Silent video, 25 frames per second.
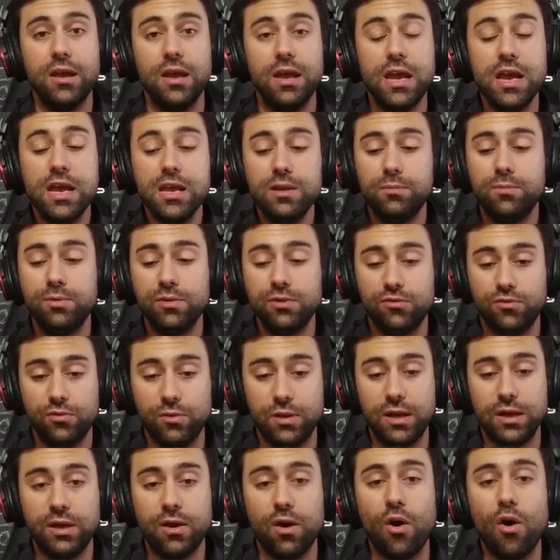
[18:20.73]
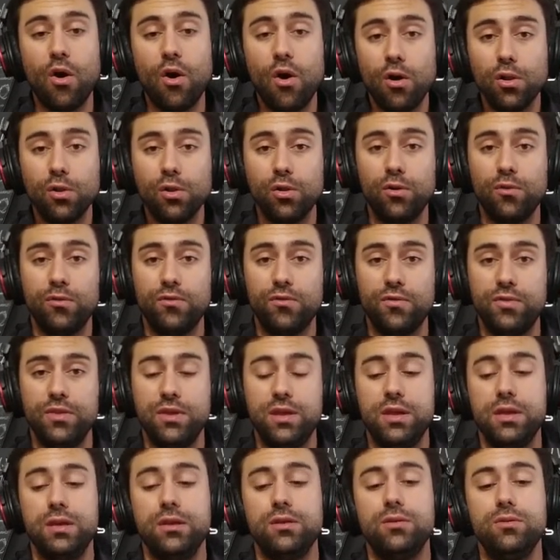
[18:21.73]
in between all of
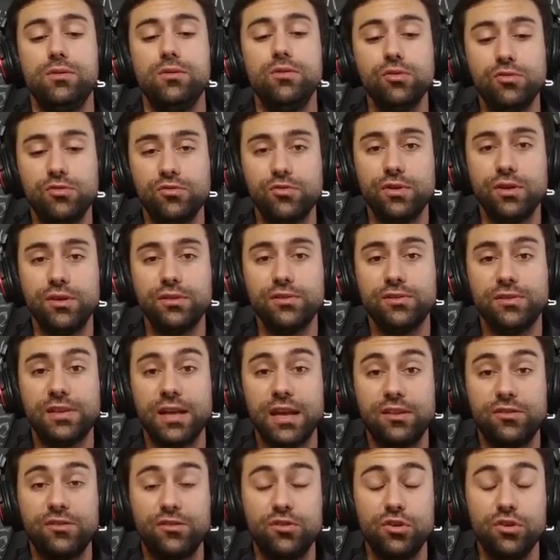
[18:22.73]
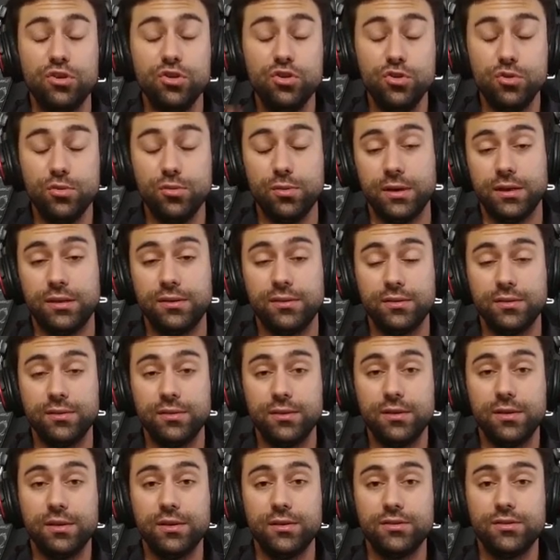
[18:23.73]
the nutrients that you eat.
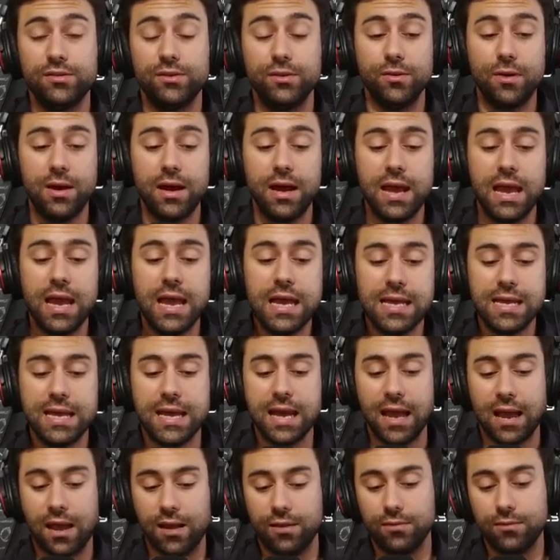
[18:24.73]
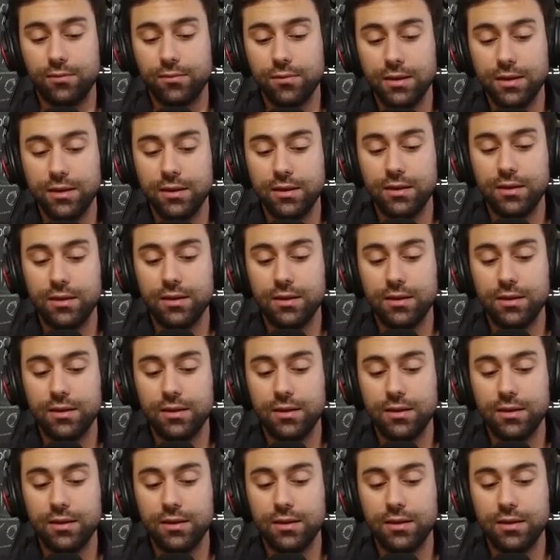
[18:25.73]
So a calorie